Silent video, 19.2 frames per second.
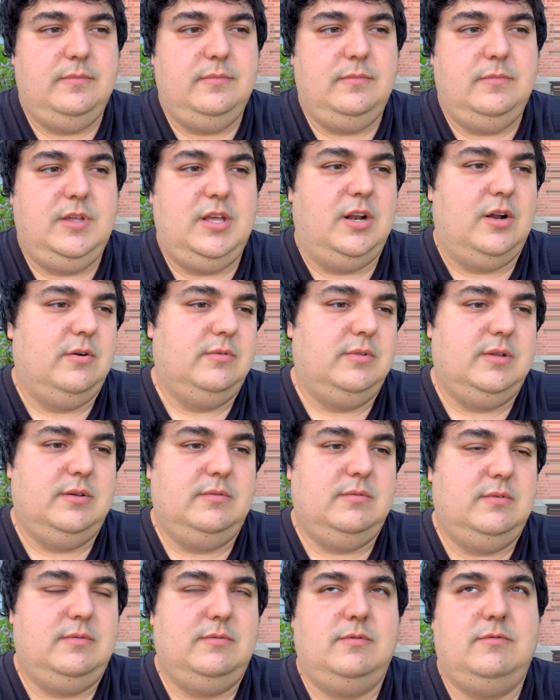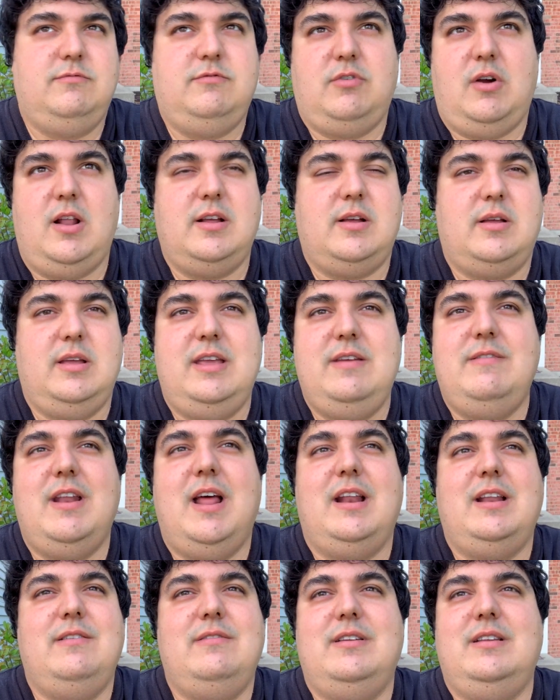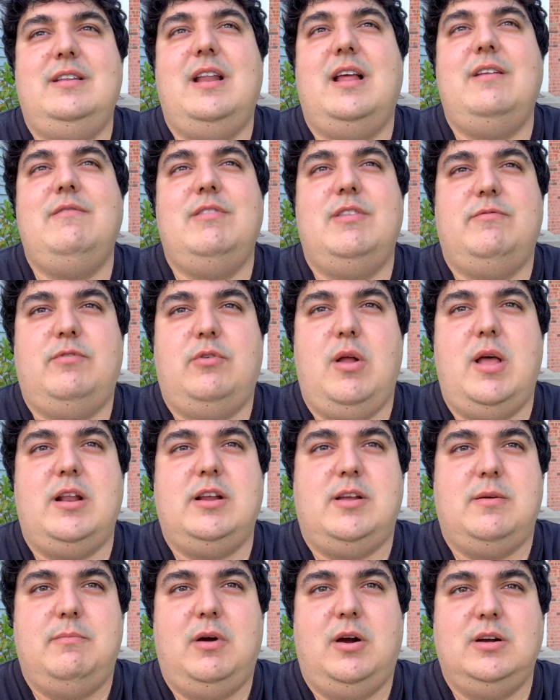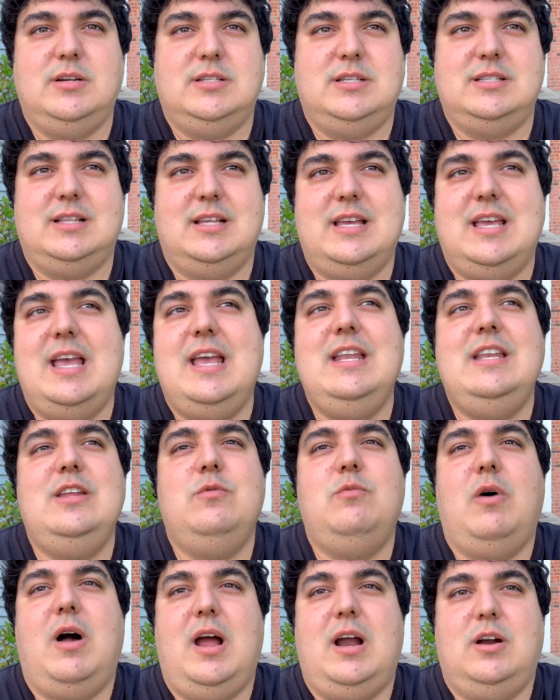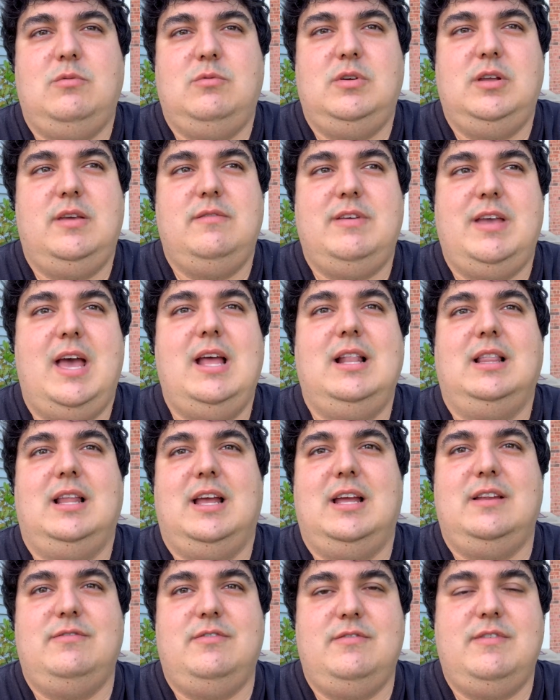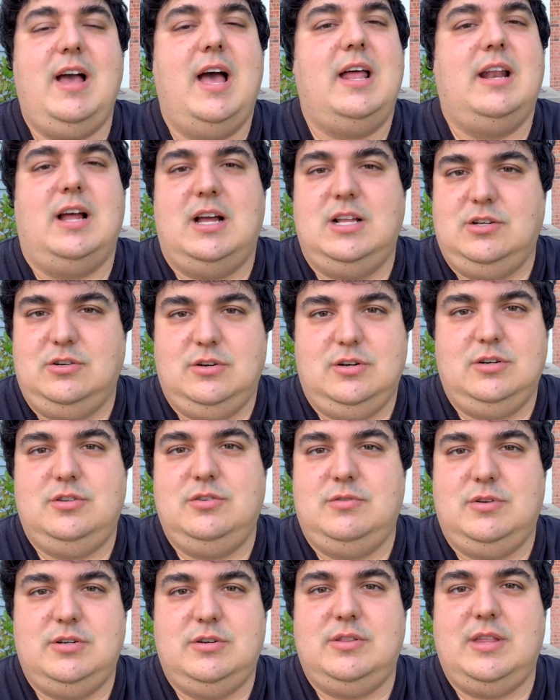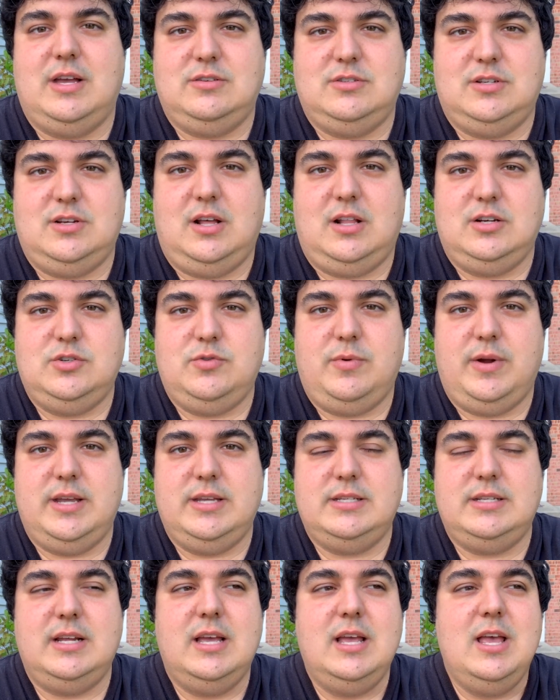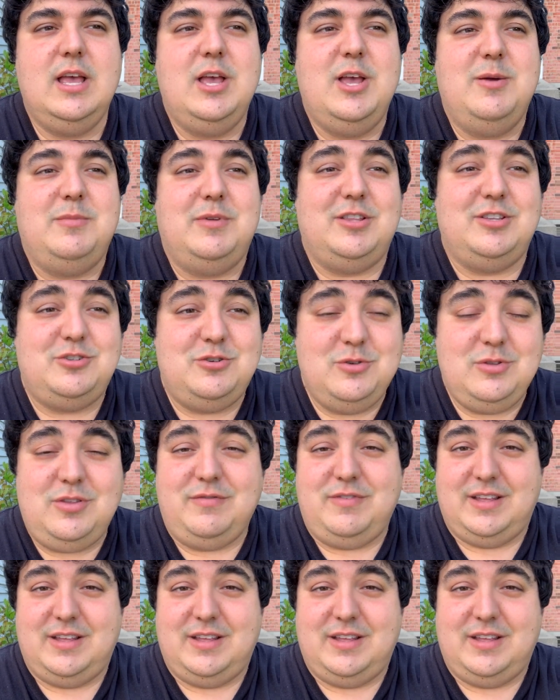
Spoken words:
You know, the Veronica, not even the Veronica Marses, like IndieWire will give you a headline if you've got $100,000 or $200,000 raised. But the truth of